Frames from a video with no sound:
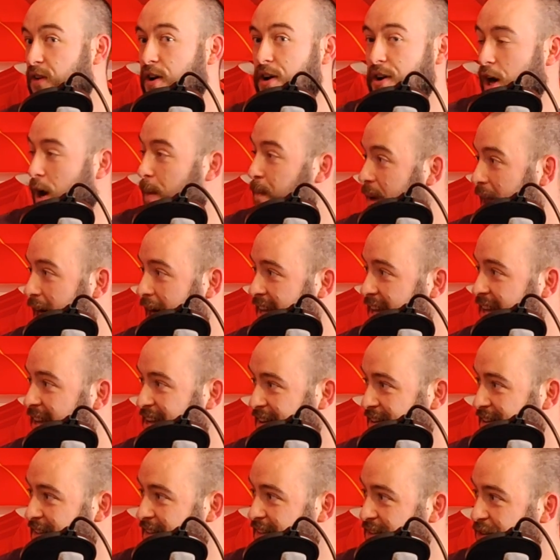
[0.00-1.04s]
Funor Black and
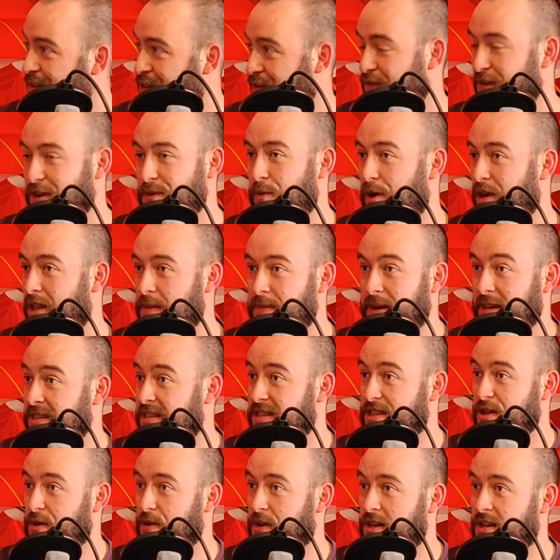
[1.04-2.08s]
goal, who's yeah, one of the best
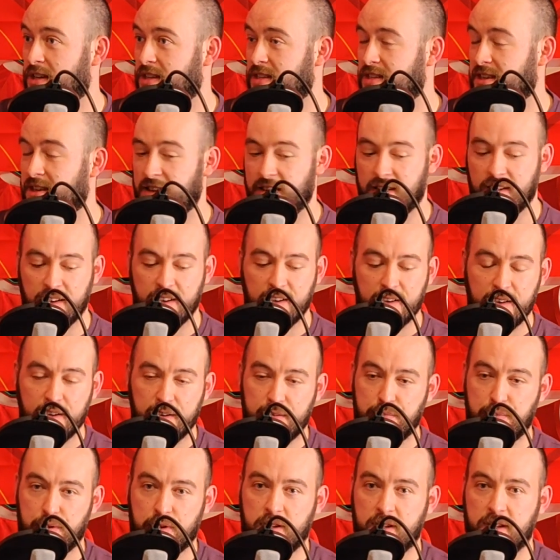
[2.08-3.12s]
in the world.
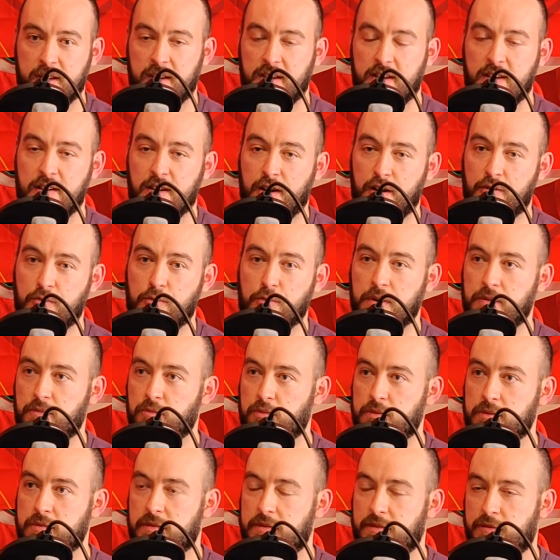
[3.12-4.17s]
But uh, no, we,
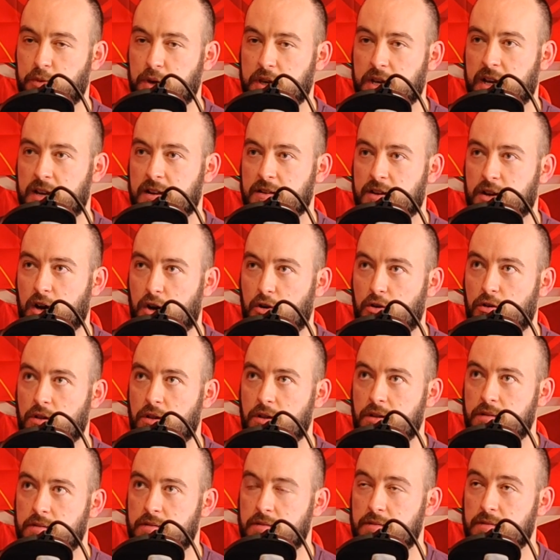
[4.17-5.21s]
if we get a
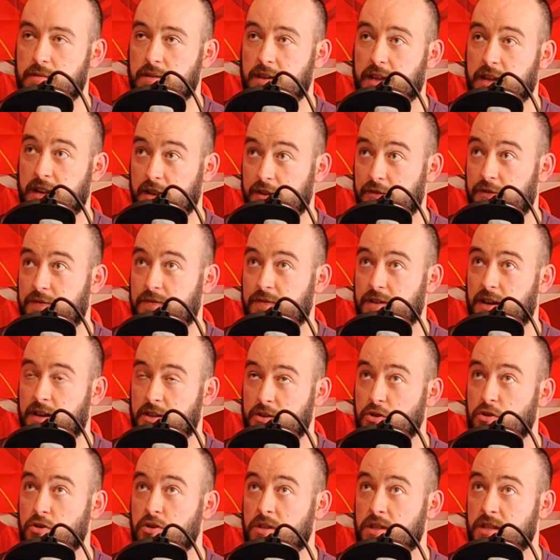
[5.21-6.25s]
goal in the, I'd
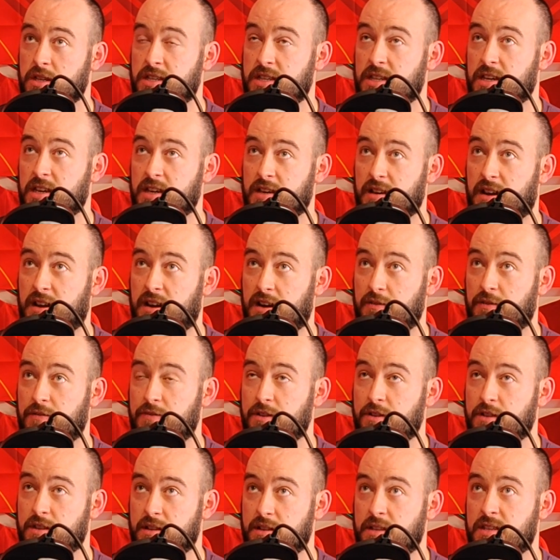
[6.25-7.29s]
usually say at
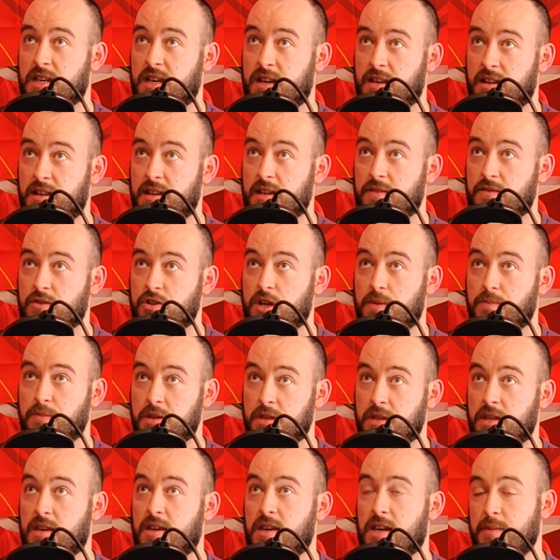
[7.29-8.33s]
Anfield in the second leg of a Champions
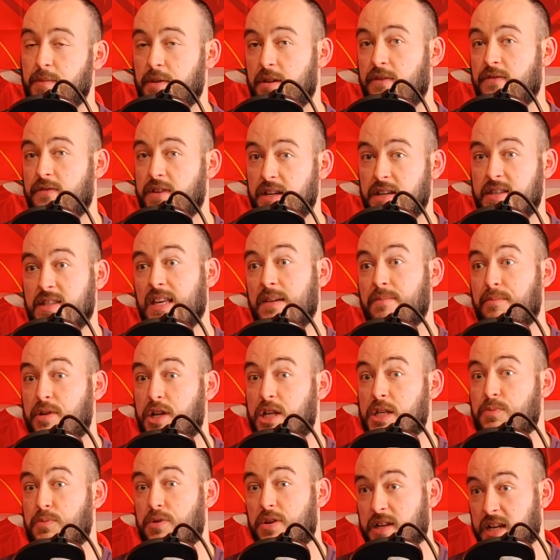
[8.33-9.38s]
League game in the first 10
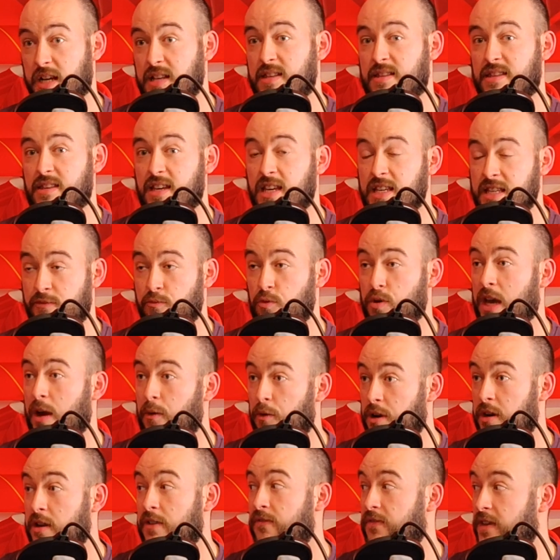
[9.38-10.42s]
minutes, but against these, if we get
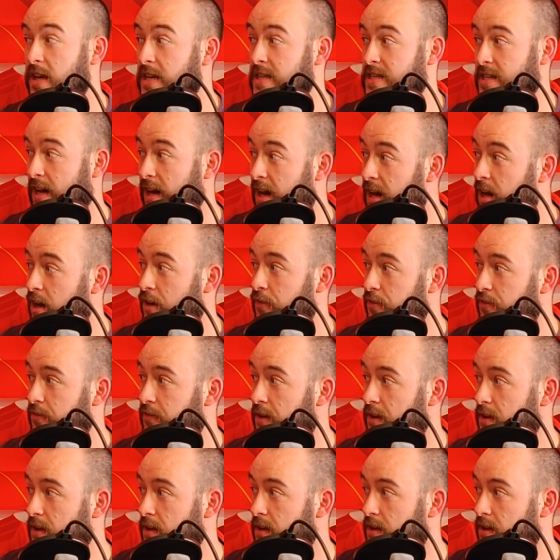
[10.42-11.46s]
one in the first half,
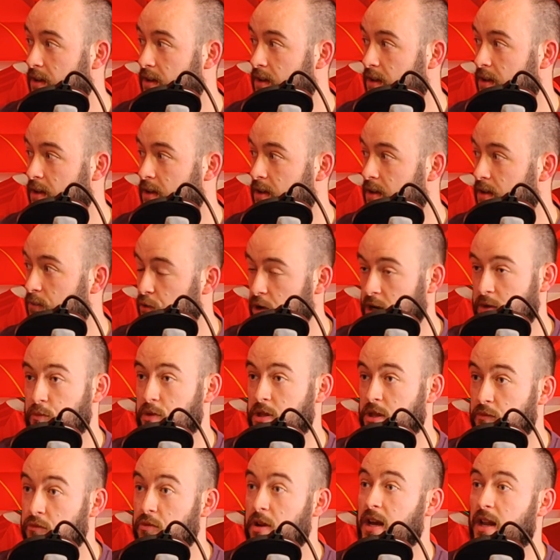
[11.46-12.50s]
yeah. we're in
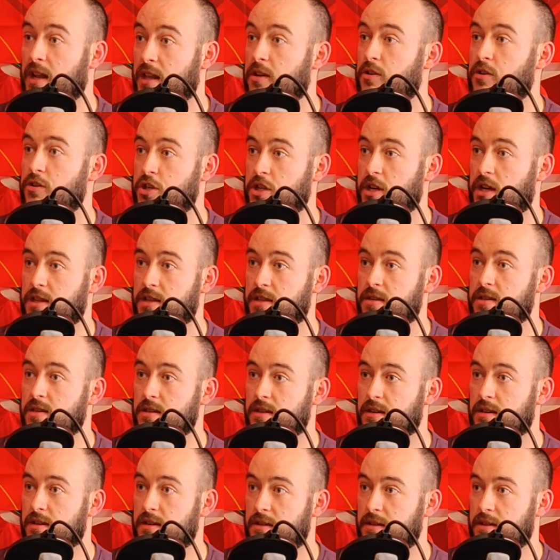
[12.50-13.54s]
with a really good
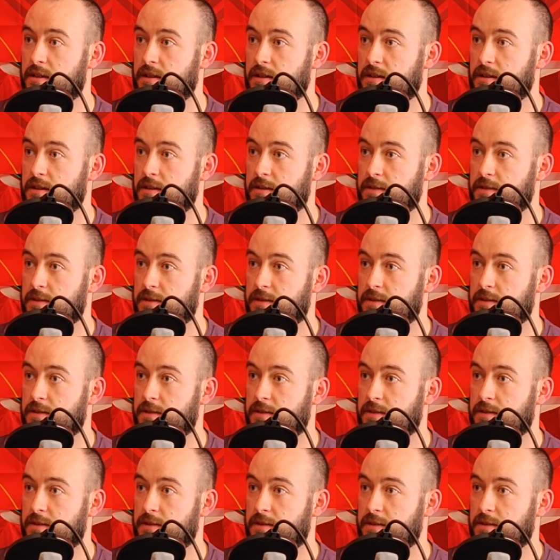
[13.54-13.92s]
chance. Mm.